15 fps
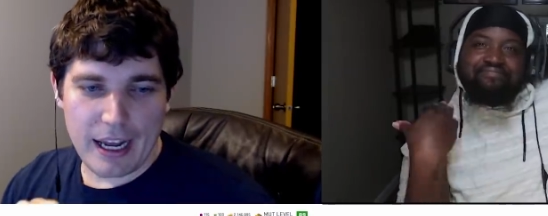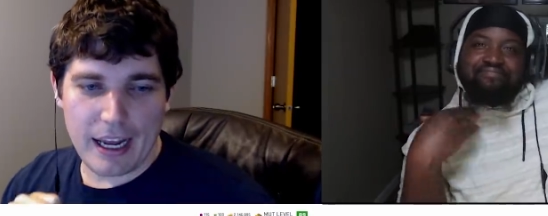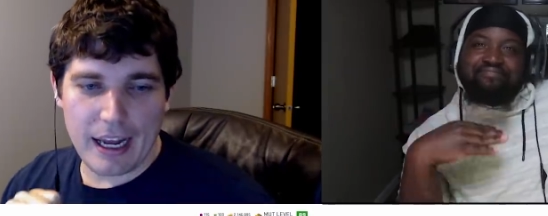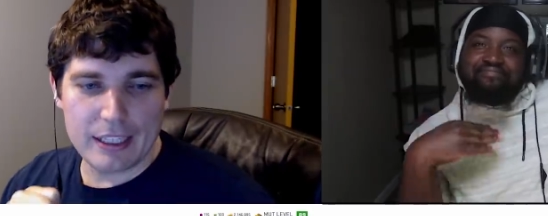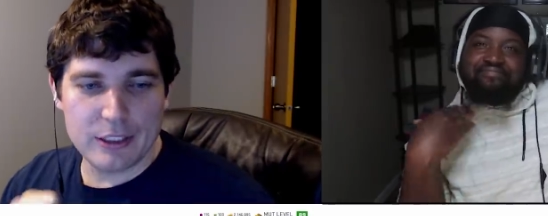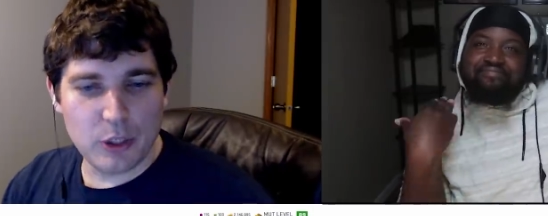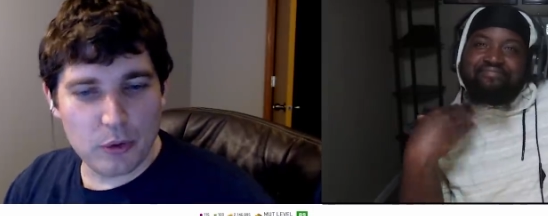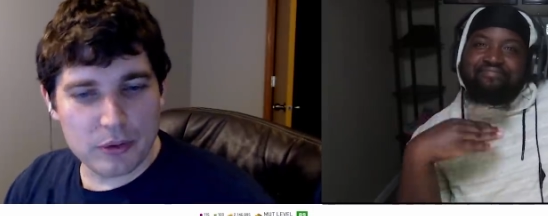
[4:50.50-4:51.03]

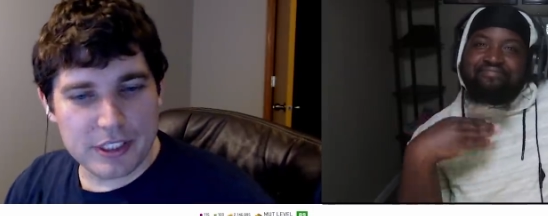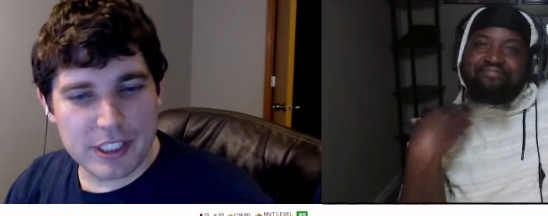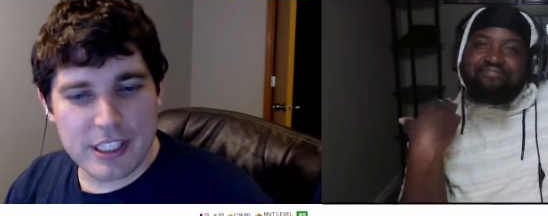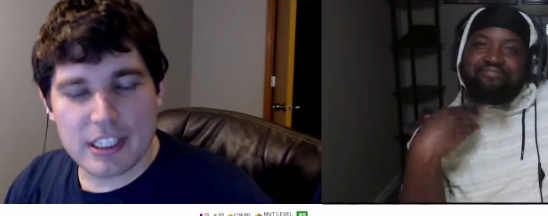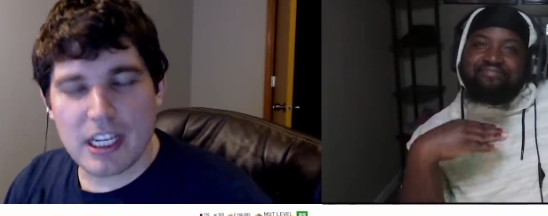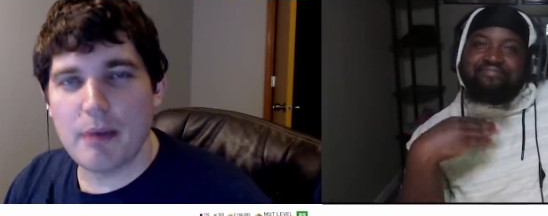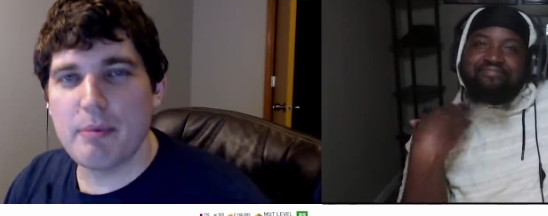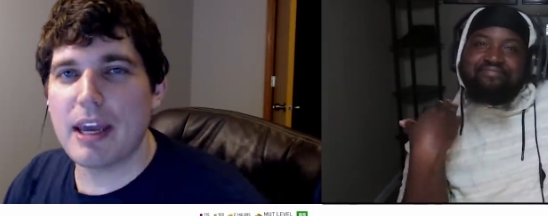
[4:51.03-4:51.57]
Speaker 1: I don't see
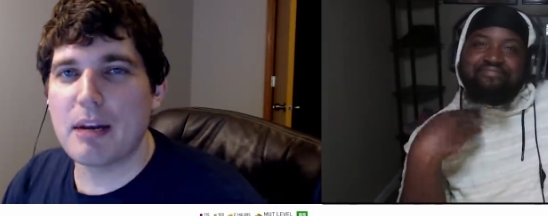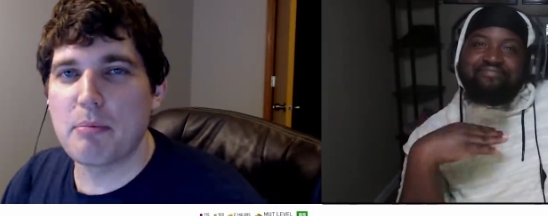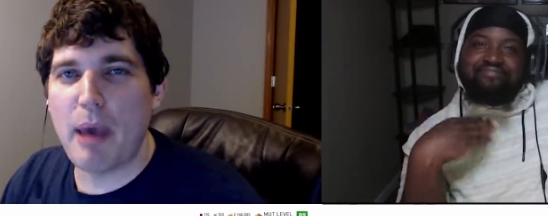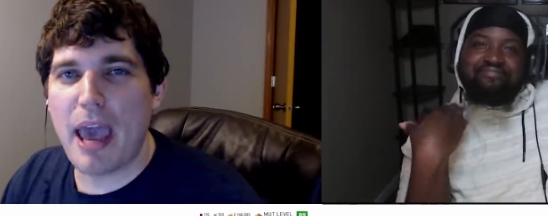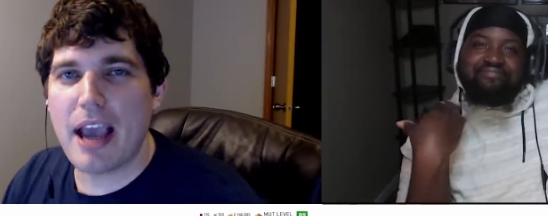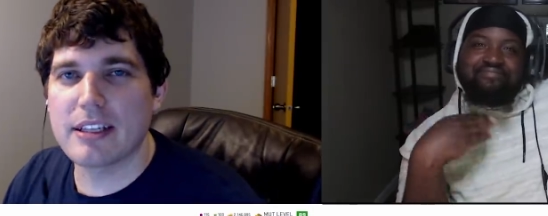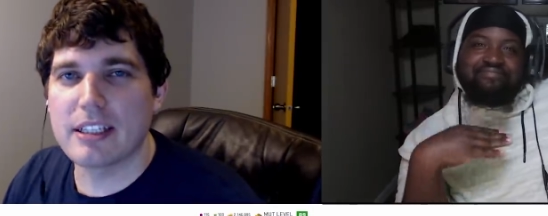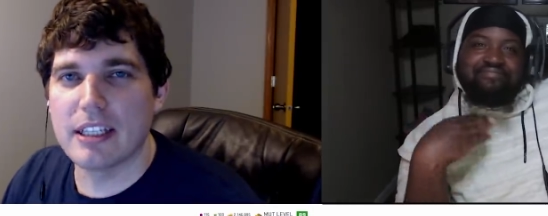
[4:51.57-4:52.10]
this coming out of
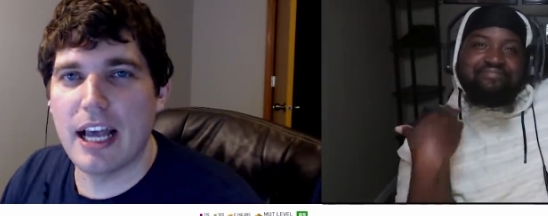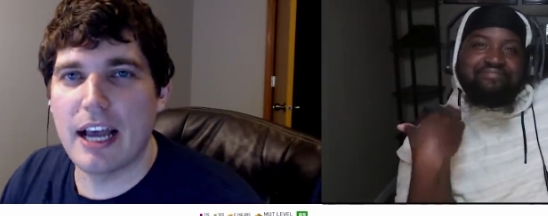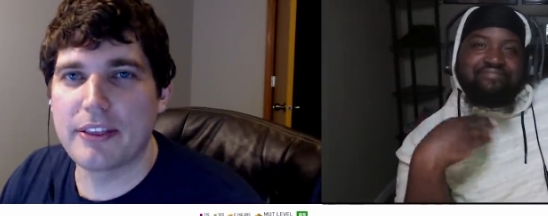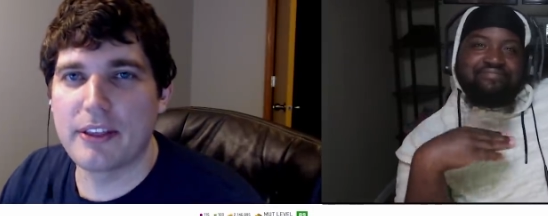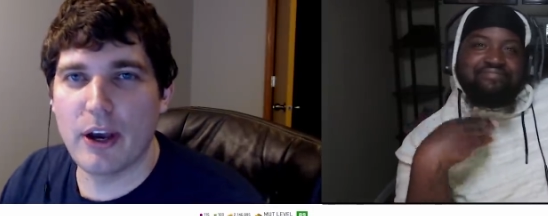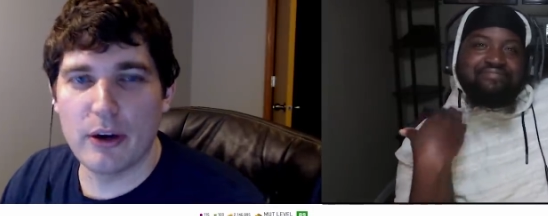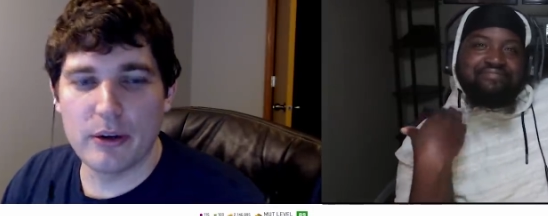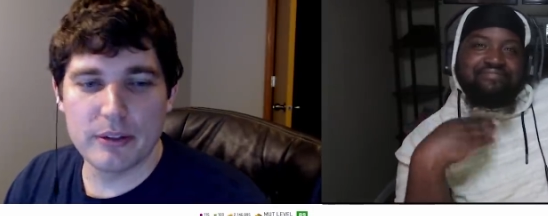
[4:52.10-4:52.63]
packs a lot
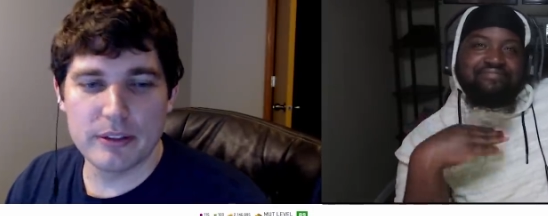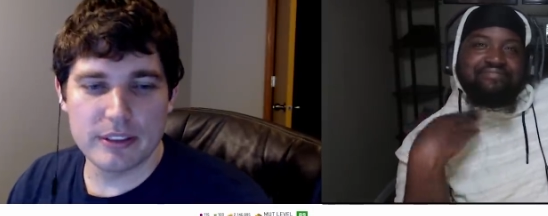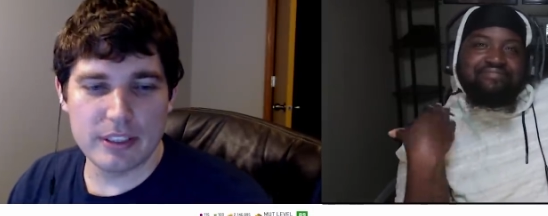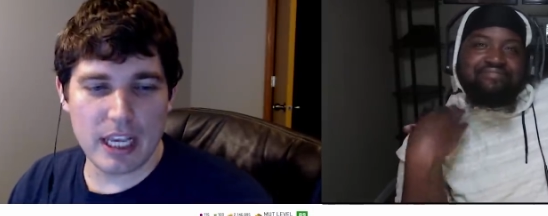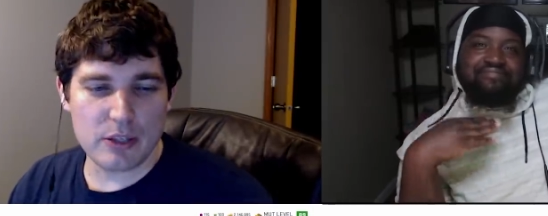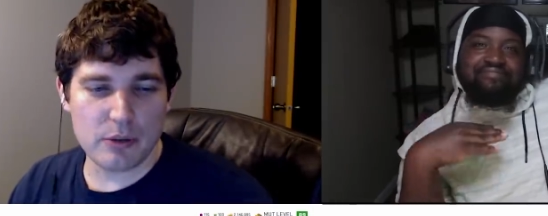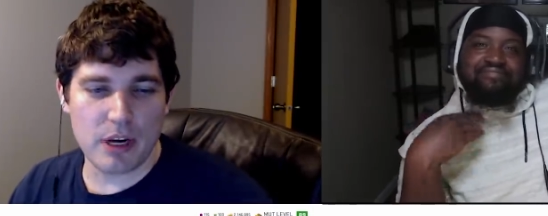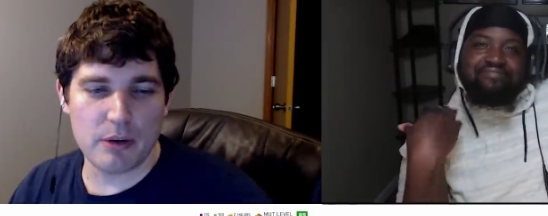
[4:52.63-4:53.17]
though.
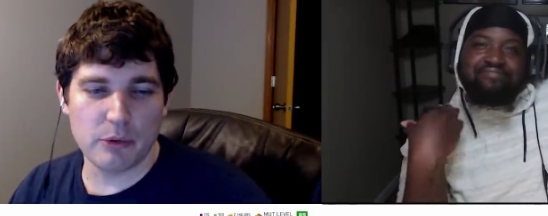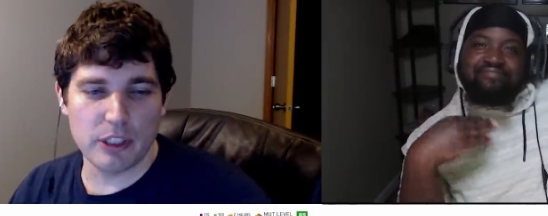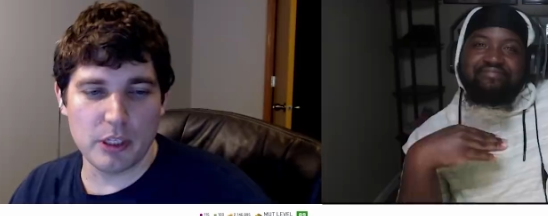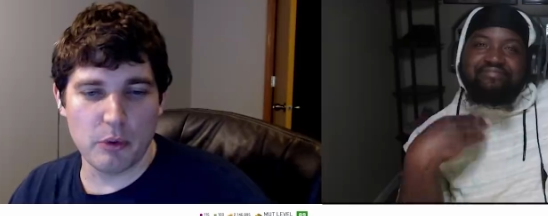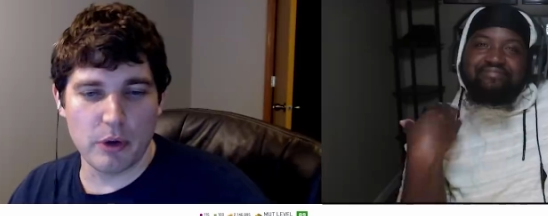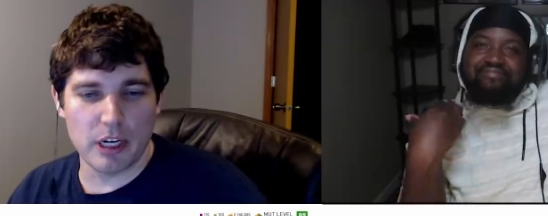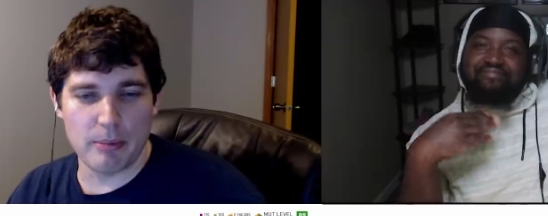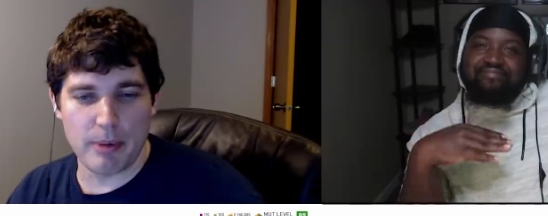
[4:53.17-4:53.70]
That's what I'm really
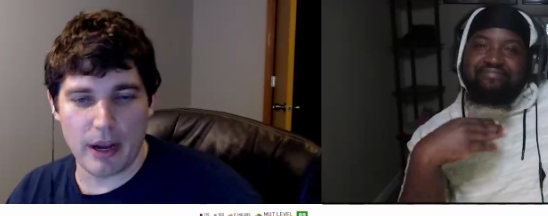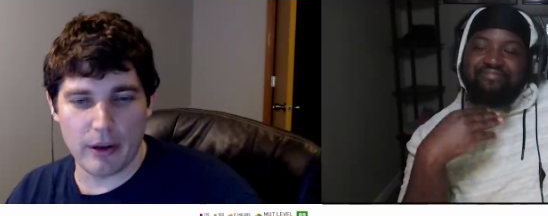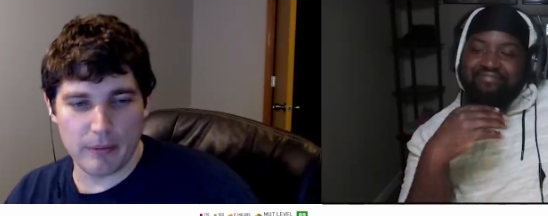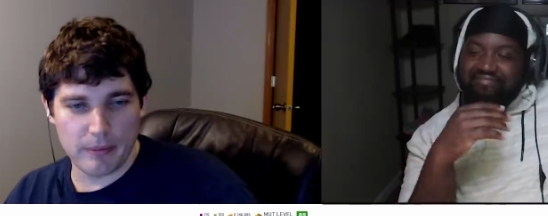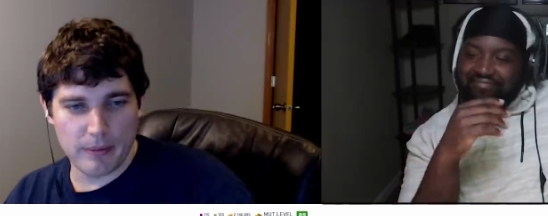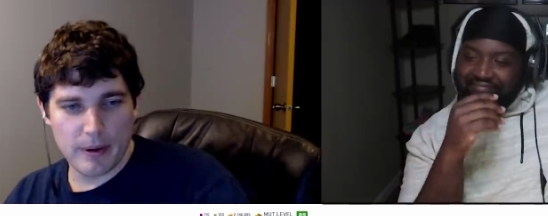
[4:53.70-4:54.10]
worried about.